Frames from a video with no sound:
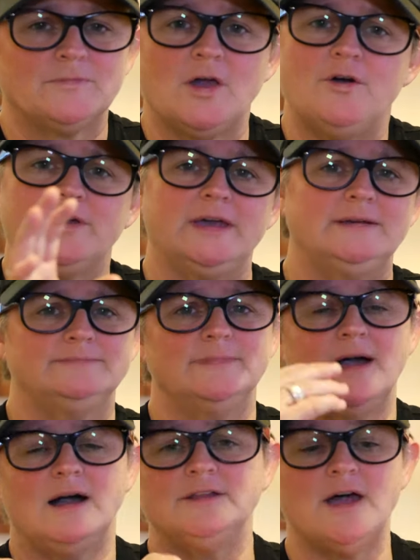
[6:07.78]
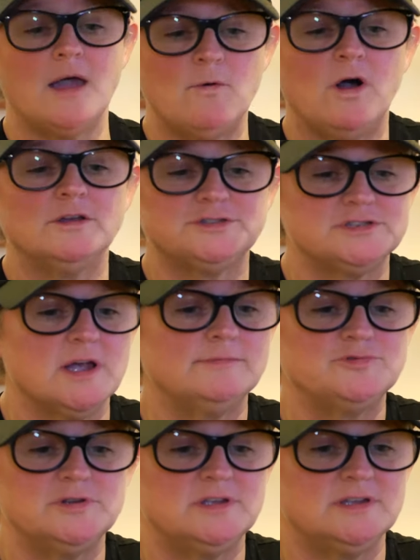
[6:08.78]
Okay. I'll
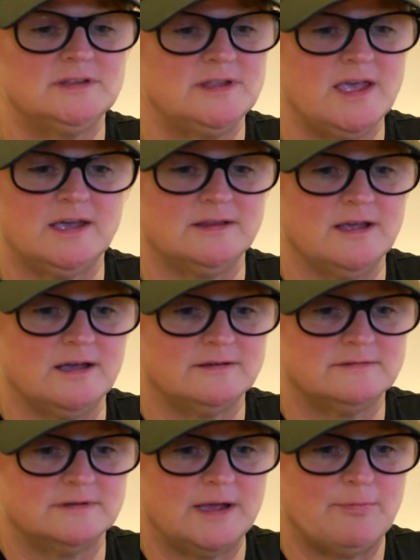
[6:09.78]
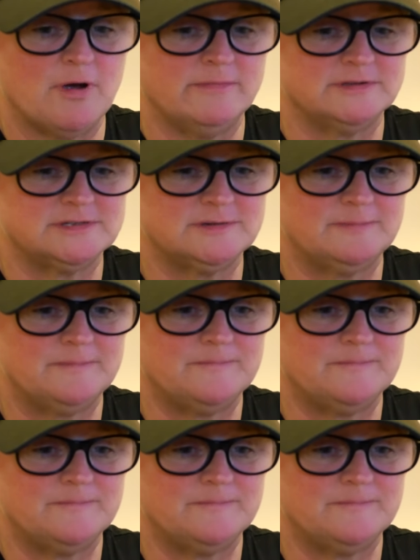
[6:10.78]
stop drinking the eggnog. I promise.